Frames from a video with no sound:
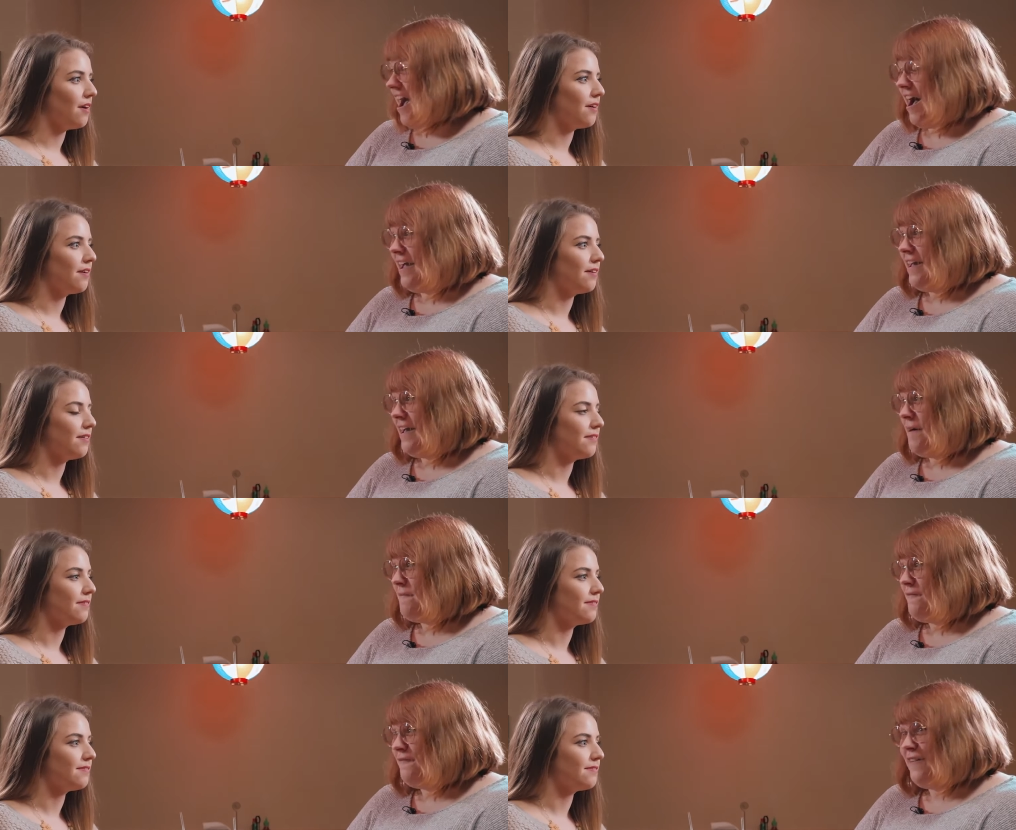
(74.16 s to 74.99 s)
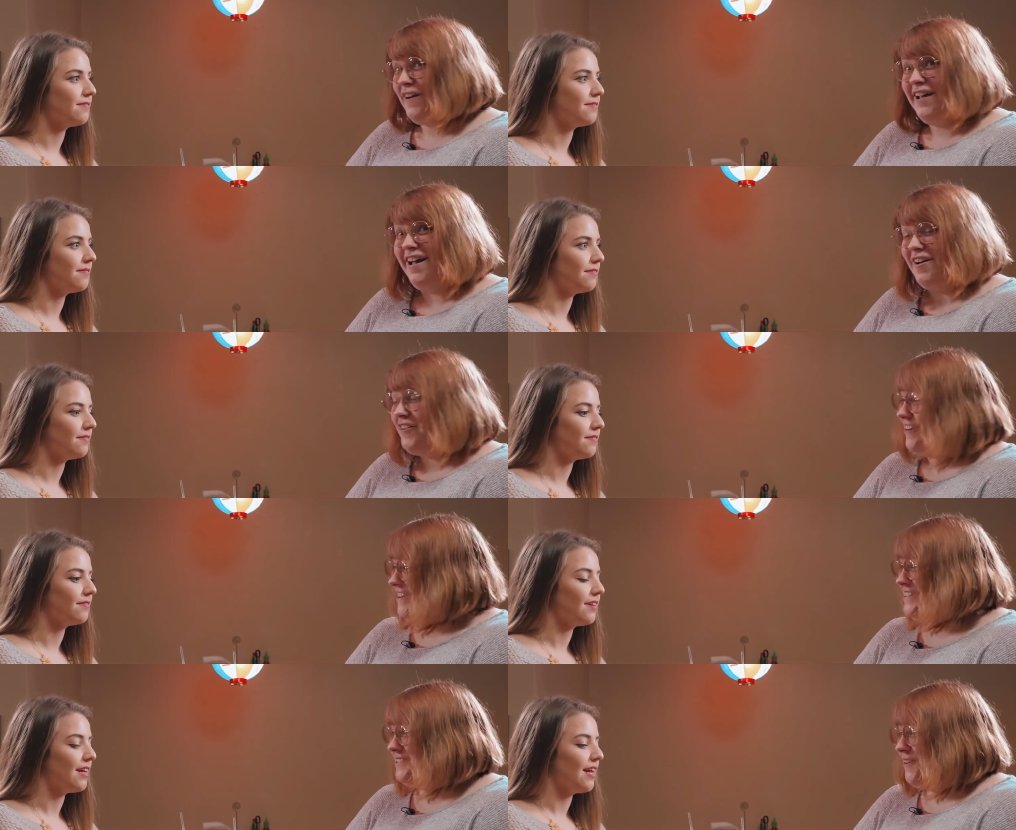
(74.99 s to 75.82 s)
Speaker 1: I am very
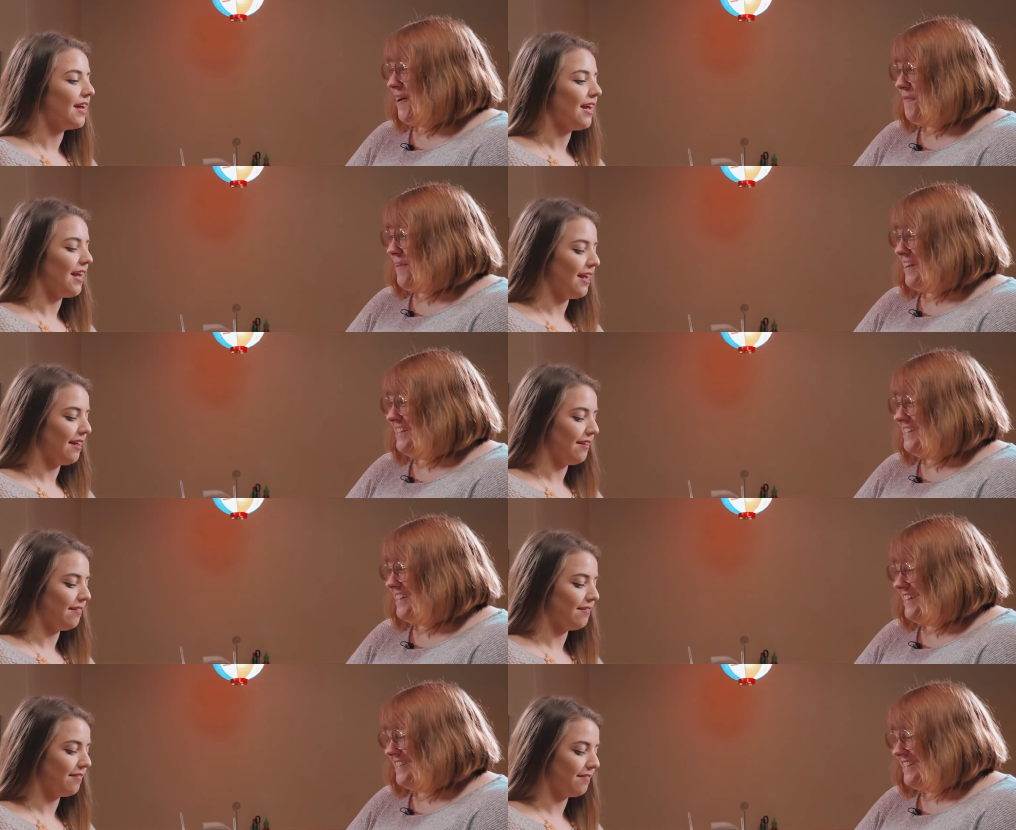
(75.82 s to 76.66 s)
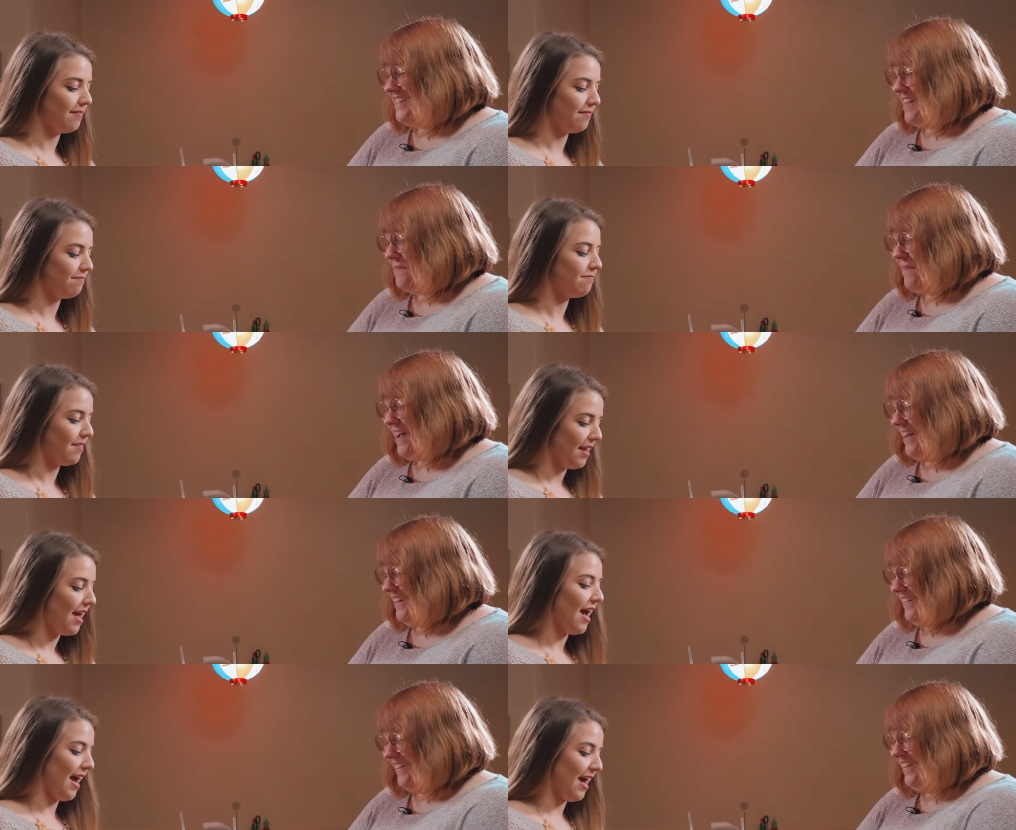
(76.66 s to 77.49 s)
hungry, so I'm ready to, to take a
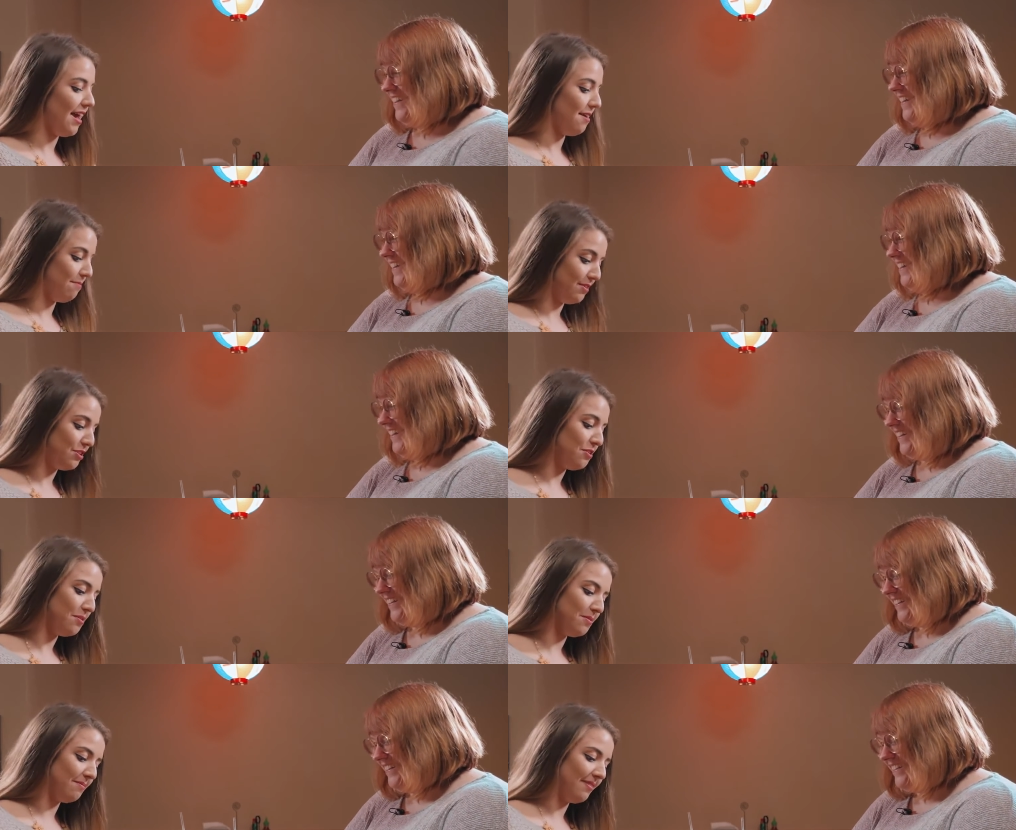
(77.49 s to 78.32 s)
bite. I'm too,